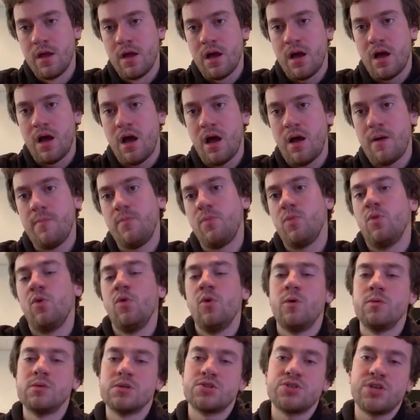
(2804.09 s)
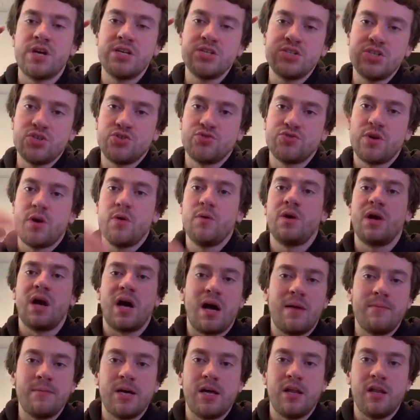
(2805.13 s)
Um, we're trying to grow
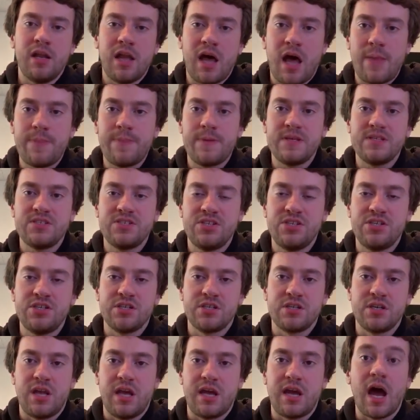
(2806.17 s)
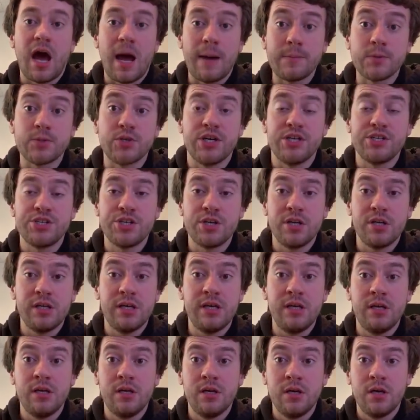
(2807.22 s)
comma a lot this year, like
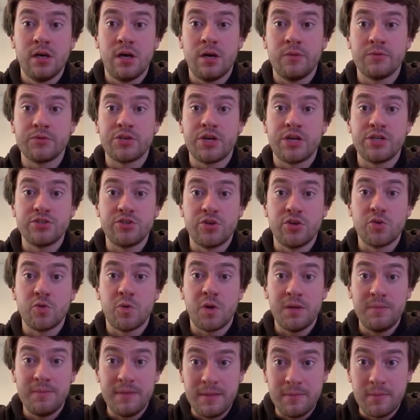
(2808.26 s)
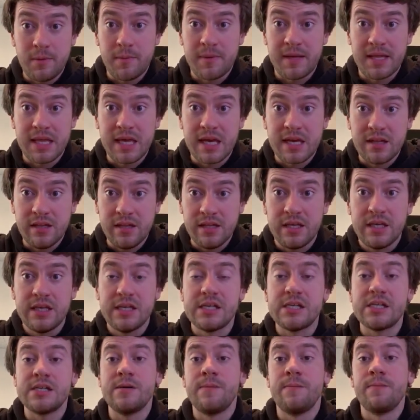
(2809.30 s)
operationally. Uh, we're trying to grow to 20 people by the end of the
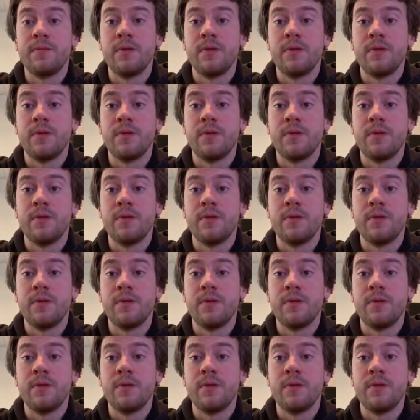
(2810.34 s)
year.